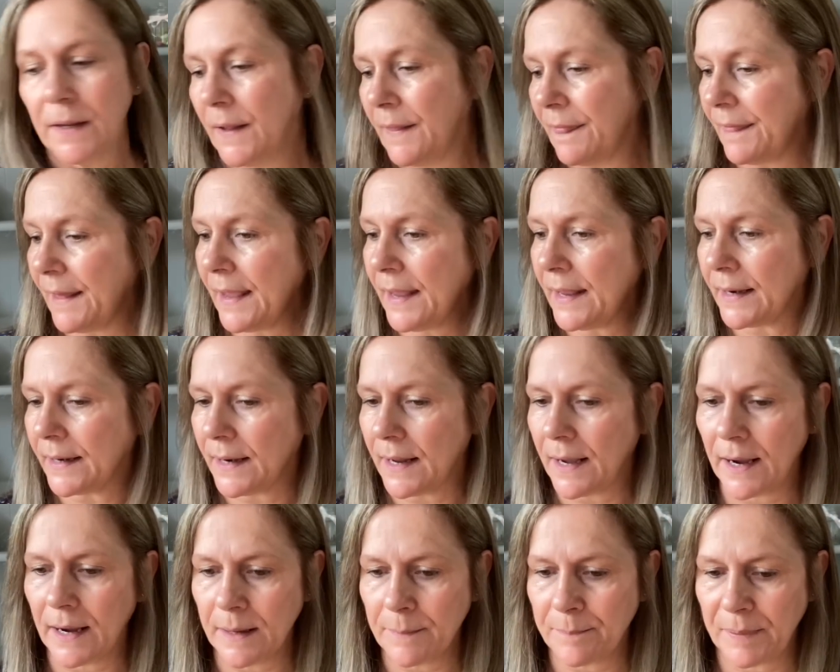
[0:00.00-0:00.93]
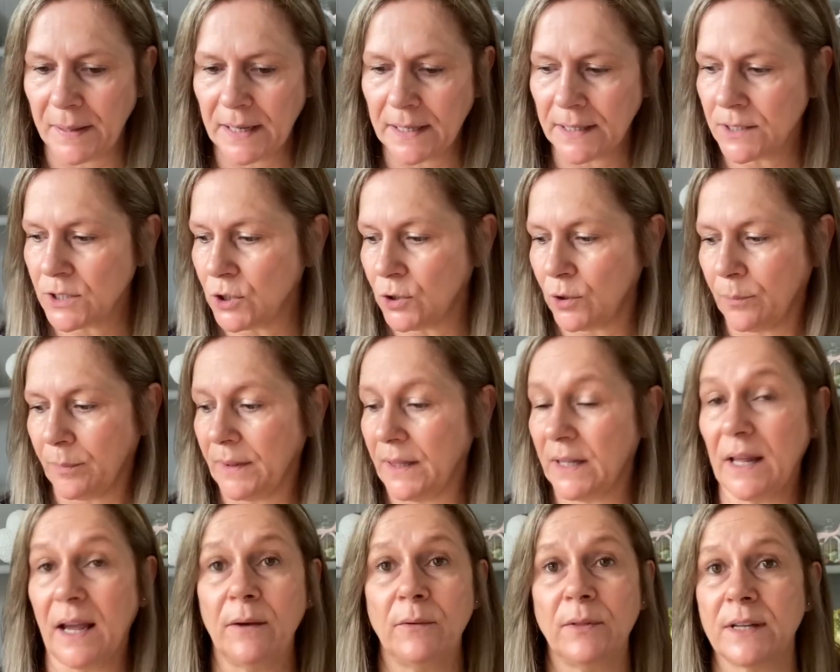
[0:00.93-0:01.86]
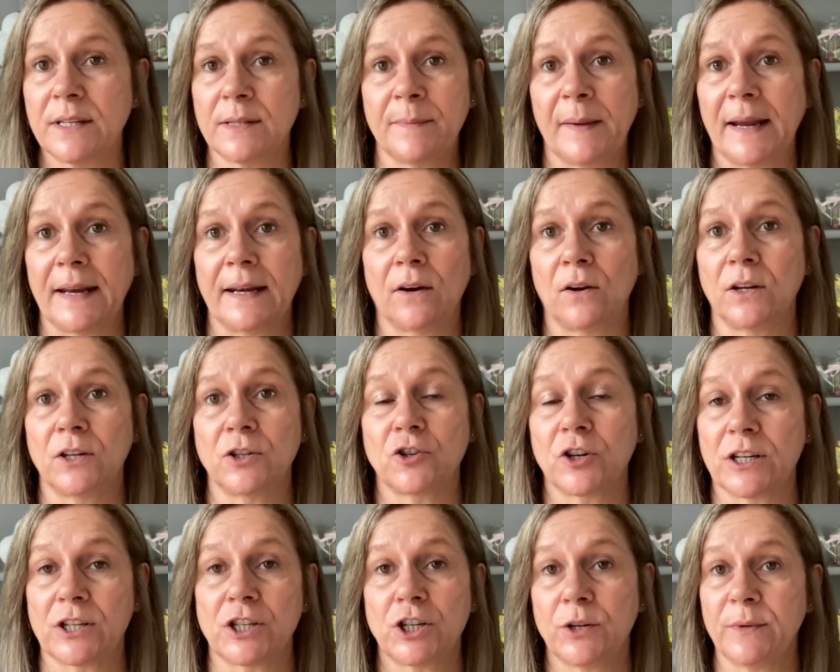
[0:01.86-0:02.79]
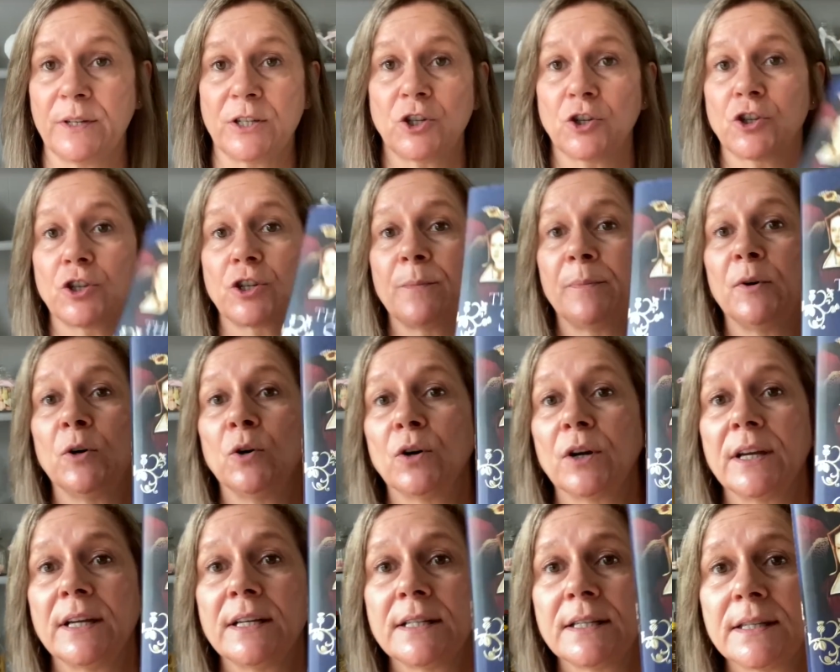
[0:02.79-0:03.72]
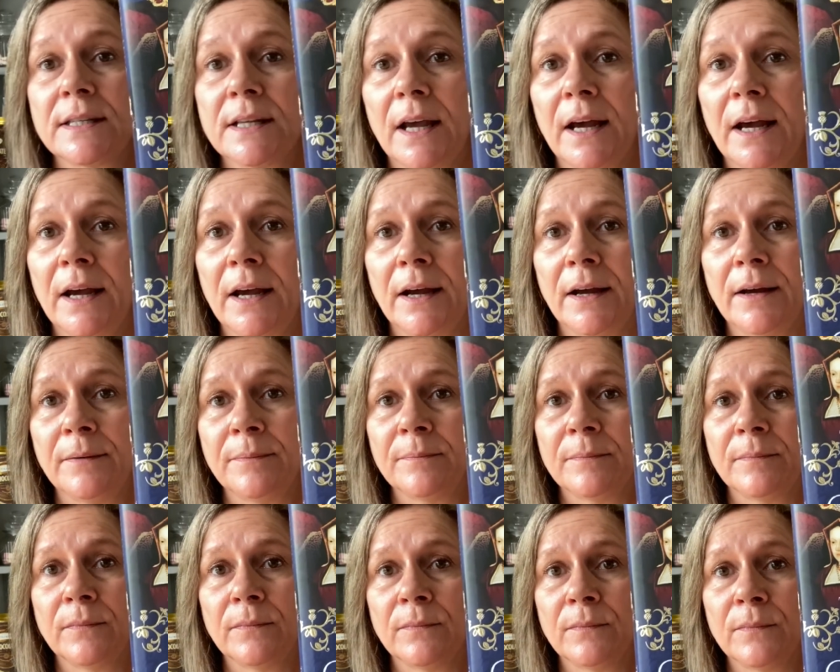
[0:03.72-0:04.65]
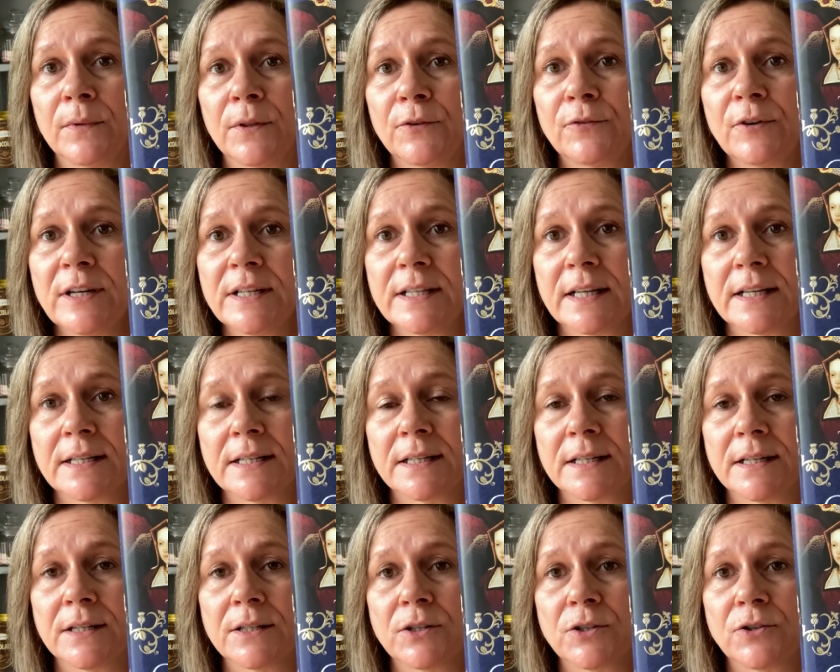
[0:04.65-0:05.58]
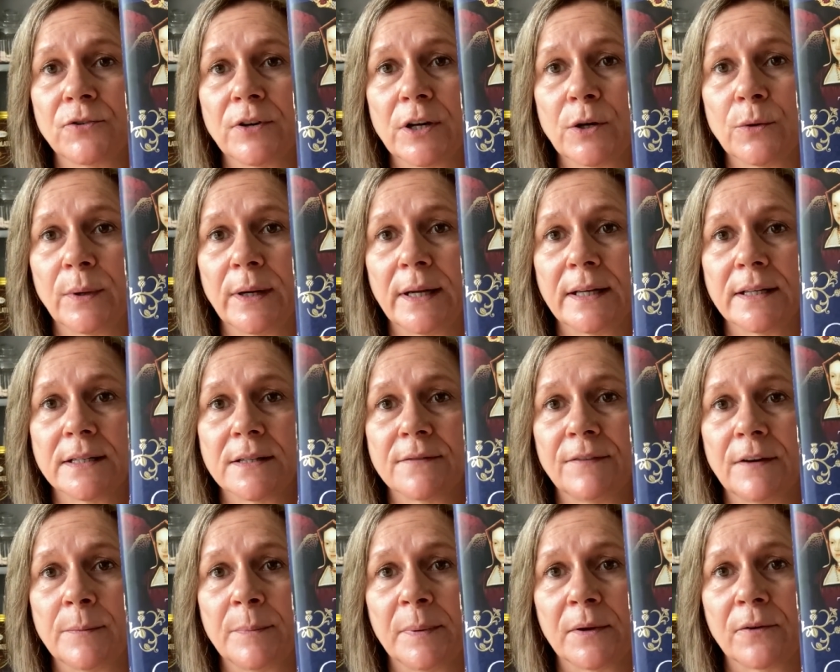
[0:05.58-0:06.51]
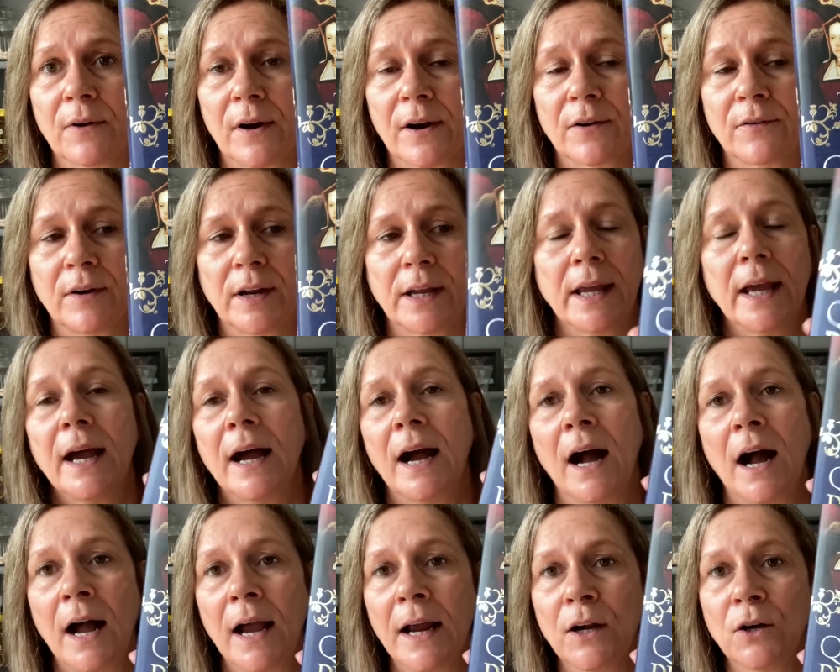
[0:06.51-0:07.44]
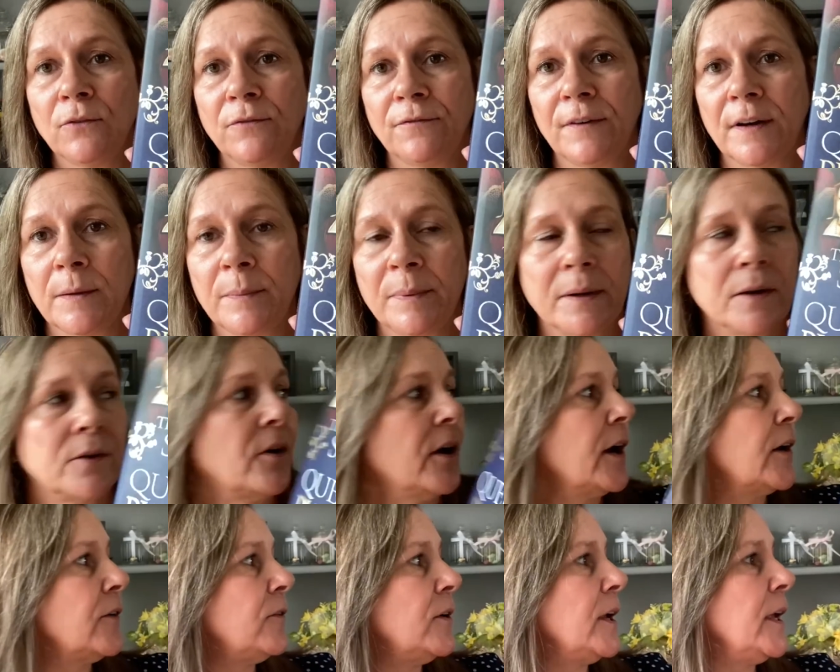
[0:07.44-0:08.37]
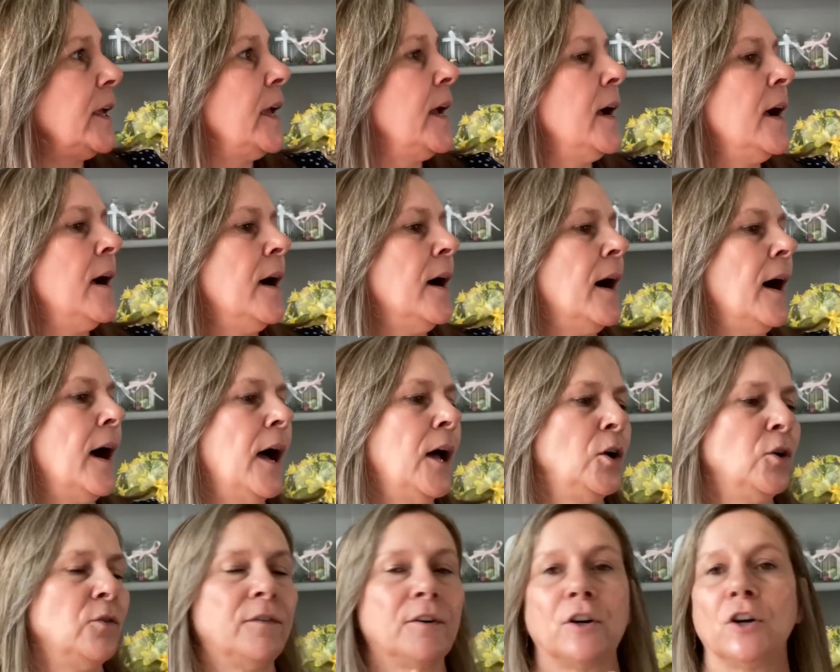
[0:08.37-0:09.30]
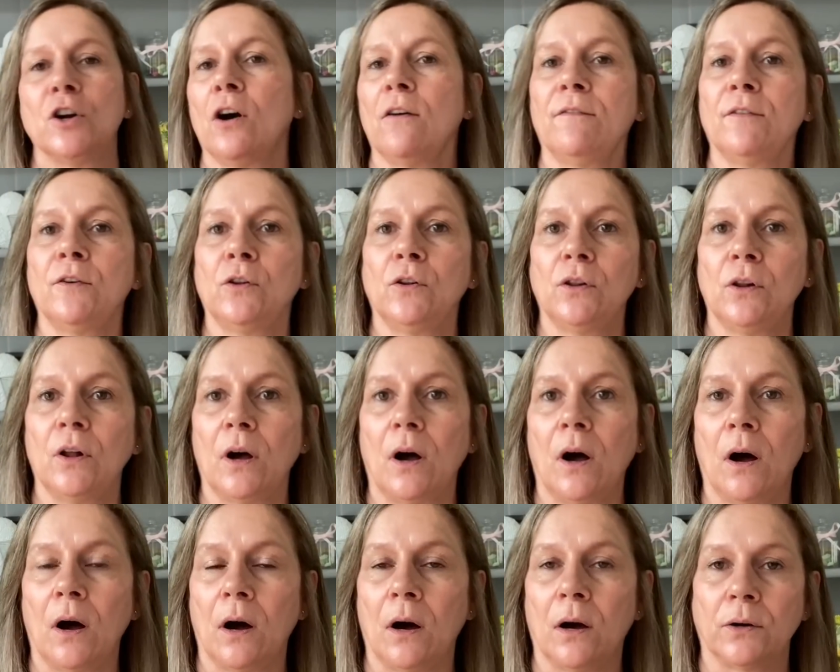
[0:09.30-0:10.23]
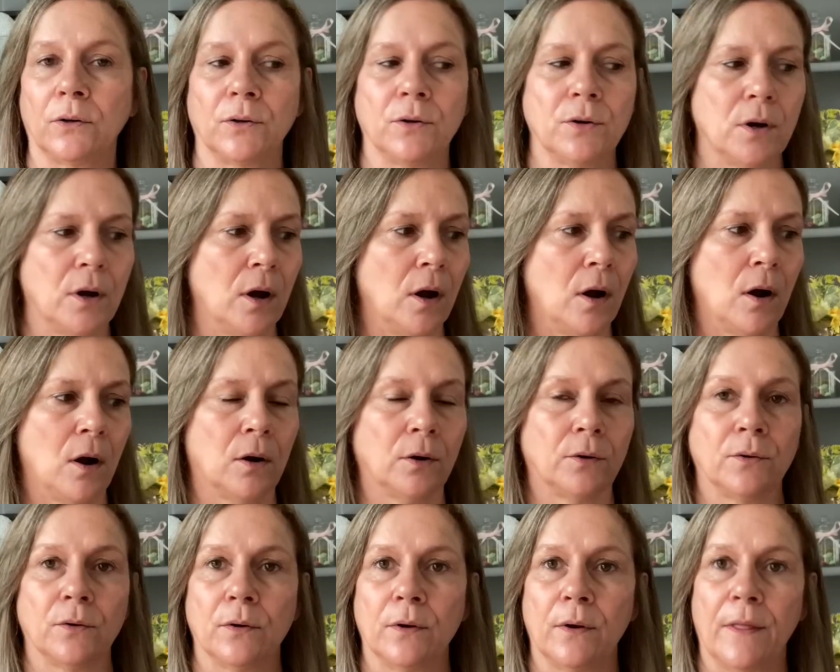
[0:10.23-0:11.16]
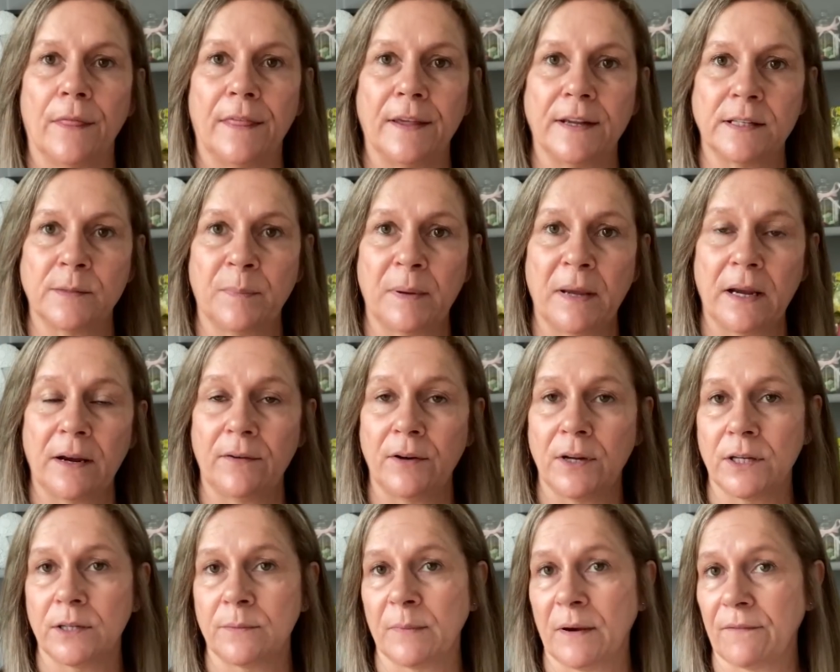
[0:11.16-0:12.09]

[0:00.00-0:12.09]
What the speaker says: Then I picked up, now this may not interest you, it's just a book. It's Three Sisters, Three Queens, Philippa Gregory. I love Philippa Gregory. I love a novel on this period.